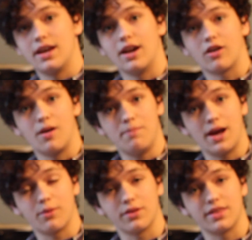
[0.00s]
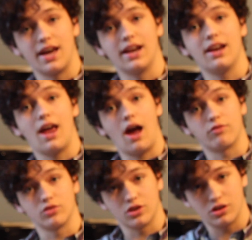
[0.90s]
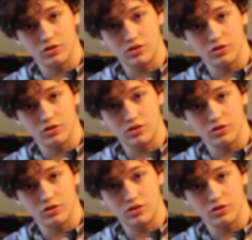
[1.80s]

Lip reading: And I'll come back with that after the